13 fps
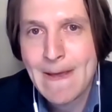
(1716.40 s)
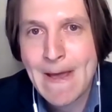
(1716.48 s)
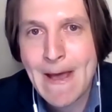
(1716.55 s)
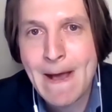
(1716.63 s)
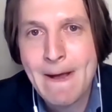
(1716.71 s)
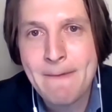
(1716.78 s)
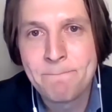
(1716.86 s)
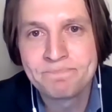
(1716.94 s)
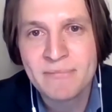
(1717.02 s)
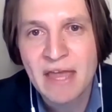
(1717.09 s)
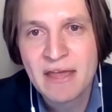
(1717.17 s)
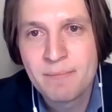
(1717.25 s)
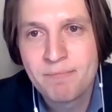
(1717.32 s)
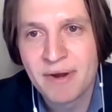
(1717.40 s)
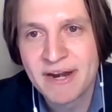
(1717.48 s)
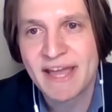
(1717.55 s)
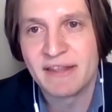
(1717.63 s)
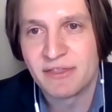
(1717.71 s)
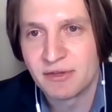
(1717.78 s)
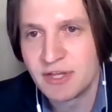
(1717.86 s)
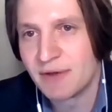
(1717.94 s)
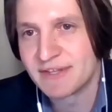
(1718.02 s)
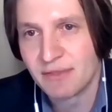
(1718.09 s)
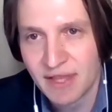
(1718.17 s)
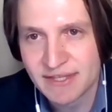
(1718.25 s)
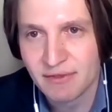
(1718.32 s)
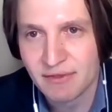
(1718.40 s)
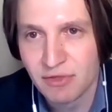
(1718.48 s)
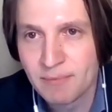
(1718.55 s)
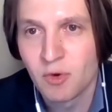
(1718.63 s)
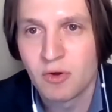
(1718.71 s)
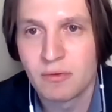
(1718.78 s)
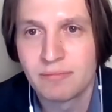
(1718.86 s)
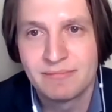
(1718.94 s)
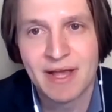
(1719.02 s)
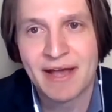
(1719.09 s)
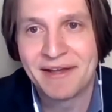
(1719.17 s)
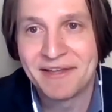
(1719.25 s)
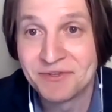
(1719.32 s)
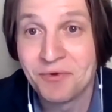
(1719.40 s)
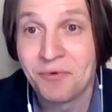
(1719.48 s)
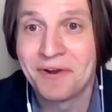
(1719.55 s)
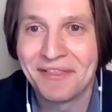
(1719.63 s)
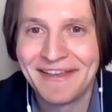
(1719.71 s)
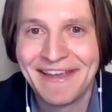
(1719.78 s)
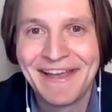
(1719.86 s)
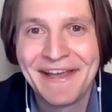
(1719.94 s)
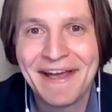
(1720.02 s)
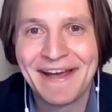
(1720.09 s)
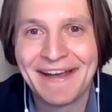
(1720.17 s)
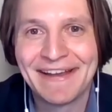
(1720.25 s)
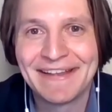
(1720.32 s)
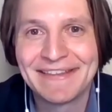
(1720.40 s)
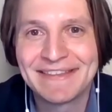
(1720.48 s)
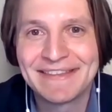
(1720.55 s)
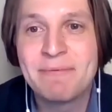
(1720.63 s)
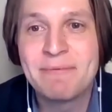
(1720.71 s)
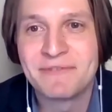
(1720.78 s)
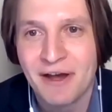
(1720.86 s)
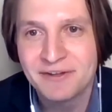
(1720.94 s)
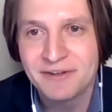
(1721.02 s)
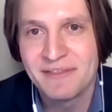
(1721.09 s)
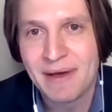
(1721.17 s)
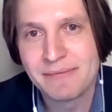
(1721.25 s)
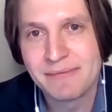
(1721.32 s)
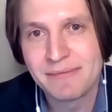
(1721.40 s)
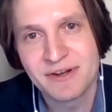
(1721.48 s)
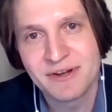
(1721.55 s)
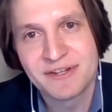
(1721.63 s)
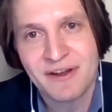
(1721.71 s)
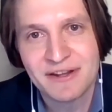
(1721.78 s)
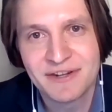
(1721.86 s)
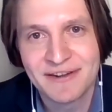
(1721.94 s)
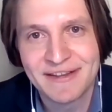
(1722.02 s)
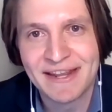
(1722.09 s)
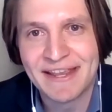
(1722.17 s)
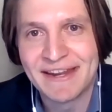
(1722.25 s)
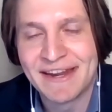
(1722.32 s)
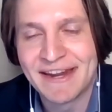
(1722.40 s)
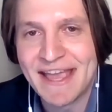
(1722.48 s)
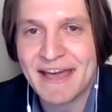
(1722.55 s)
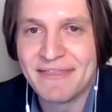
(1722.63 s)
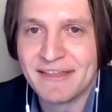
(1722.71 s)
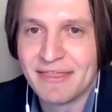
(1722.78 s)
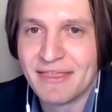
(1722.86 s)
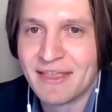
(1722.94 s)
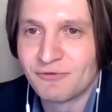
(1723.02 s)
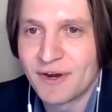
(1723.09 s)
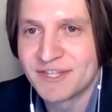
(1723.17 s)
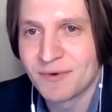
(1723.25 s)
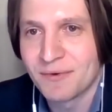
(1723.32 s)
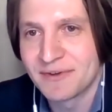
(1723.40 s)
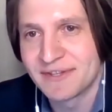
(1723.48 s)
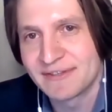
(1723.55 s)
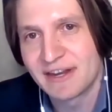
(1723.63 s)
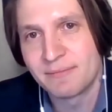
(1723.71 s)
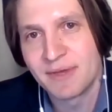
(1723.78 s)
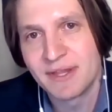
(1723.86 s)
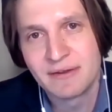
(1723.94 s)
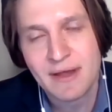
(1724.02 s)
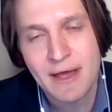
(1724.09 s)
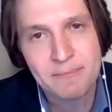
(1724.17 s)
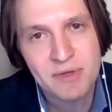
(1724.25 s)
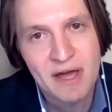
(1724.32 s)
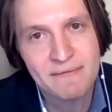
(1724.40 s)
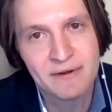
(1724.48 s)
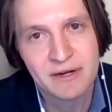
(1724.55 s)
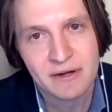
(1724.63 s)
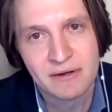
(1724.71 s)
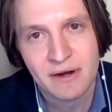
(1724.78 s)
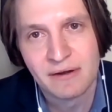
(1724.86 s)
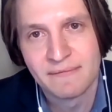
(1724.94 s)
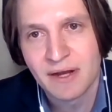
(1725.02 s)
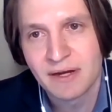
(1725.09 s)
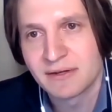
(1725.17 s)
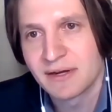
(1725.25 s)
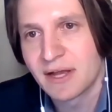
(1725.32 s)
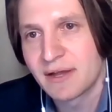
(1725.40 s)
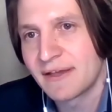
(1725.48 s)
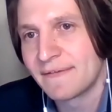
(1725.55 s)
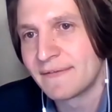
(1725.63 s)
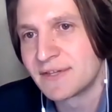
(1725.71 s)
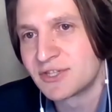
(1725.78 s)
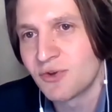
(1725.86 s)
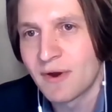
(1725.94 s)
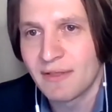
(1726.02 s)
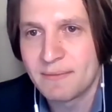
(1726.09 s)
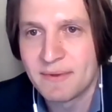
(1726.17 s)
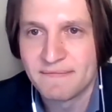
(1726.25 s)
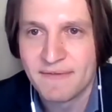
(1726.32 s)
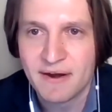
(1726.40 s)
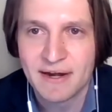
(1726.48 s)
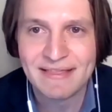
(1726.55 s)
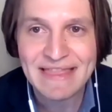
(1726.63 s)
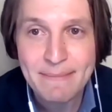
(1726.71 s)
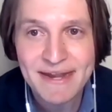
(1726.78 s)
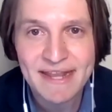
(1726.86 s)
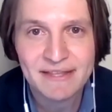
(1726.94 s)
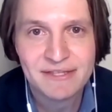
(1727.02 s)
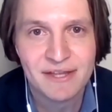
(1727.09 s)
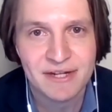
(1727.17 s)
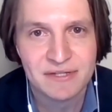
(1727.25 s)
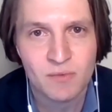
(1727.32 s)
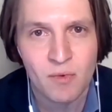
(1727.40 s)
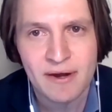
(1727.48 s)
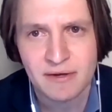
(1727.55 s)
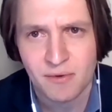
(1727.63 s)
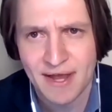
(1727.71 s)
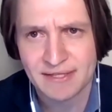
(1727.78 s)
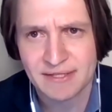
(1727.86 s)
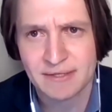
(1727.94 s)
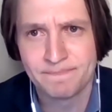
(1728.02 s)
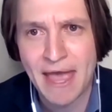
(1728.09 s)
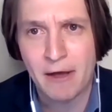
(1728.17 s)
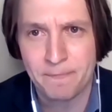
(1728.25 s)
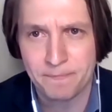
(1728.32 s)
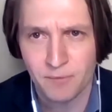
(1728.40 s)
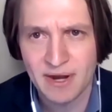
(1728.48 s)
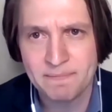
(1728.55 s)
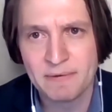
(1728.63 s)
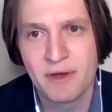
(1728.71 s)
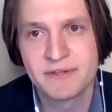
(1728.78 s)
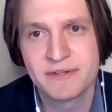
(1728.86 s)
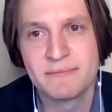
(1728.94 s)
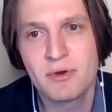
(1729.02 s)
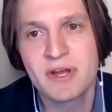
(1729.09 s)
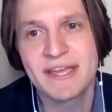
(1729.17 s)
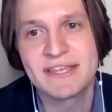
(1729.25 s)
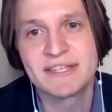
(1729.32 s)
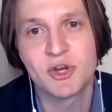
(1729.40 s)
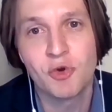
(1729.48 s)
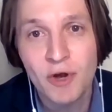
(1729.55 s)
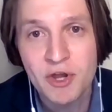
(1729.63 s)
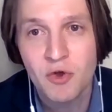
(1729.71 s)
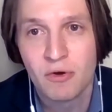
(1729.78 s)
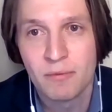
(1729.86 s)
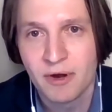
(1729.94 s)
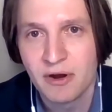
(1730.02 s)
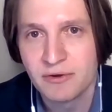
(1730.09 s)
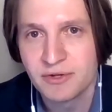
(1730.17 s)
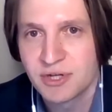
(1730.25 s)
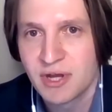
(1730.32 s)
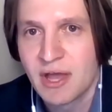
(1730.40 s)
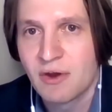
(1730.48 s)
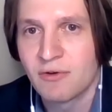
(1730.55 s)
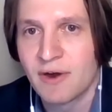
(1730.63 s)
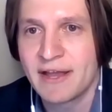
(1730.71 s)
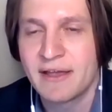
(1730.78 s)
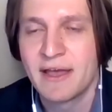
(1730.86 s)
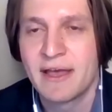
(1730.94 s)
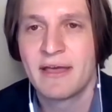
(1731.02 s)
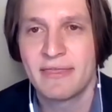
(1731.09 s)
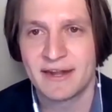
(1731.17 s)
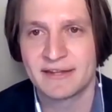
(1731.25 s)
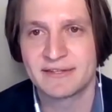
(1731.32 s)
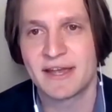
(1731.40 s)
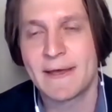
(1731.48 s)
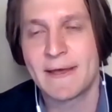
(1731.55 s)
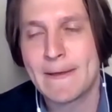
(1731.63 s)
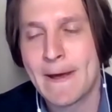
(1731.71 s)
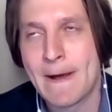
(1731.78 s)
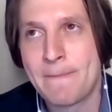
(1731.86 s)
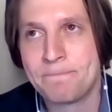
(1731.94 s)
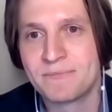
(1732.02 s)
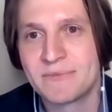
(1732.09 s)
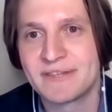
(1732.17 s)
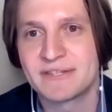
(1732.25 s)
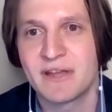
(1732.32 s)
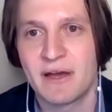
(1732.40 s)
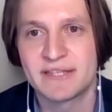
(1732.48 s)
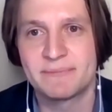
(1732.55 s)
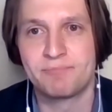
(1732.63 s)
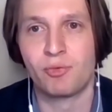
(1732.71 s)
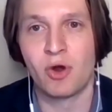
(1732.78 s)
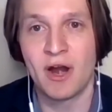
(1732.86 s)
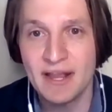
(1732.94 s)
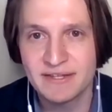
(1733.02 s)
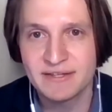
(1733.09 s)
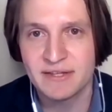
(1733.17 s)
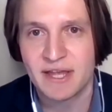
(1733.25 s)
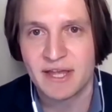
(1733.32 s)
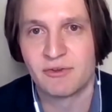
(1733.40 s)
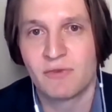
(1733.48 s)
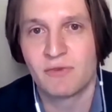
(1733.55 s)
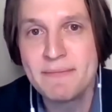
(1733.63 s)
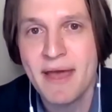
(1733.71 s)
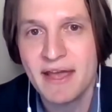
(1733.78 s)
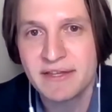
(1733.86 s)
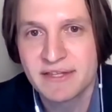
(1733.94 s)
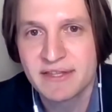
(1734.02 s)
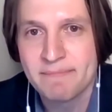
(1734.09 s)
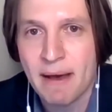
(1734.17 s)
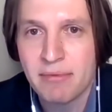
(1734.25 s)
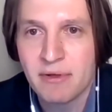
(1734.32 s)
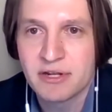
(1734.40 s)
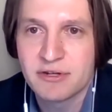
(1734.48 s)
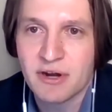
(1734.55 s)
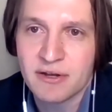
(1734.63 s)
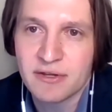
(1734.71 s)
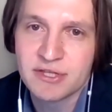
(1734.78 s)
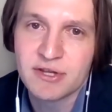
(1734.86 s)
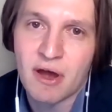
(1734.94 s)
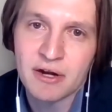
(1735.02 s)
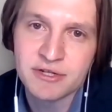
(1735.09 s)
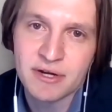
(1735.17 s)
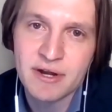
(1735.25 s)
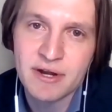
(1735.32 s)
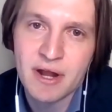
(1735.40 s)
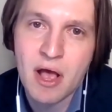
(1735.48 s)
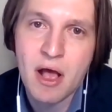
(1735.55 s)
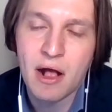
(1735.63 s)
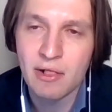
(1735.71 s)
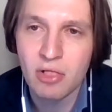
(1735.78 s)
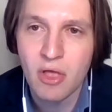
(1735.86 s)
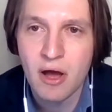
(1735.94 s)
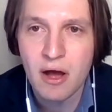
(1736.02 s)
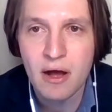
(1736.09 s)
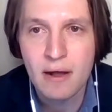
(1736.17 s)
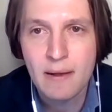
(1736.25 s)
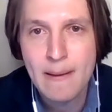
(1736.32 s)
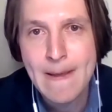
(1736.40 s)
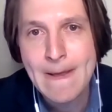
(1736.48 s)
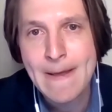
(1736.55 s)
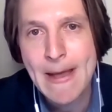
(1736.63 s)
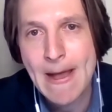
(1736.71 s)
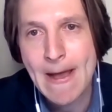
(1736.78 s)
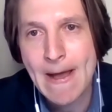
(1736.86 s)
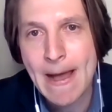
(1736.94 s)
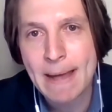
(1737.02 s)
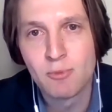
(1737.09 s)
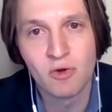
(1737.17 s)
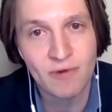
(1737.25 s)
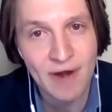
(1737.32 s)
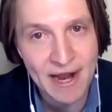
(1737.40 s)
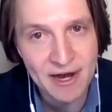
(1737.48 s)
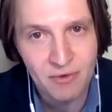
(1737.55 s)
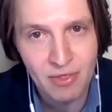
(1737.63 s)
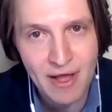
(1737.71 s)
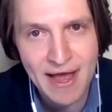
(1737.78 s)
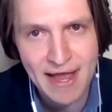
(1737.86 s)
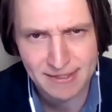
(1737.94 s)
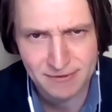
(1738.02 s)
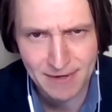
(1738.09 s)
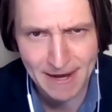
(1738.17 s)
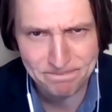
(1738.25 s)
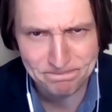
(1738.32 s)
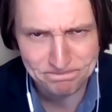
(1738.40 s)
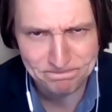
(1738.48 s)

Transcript: Um, but again, you know, it's a, it's a liberal uh, historically uh, type of doctrine, the public trust doctrine. And, and again, the, the, resources that have been um, covered are, are, are, have historically been very limited, such as waterways. Now, what I propose in the book is a critical approach, right? That, as I um, discuss, breaks and remakes the public trust doctrine along uh, more radical lines, right?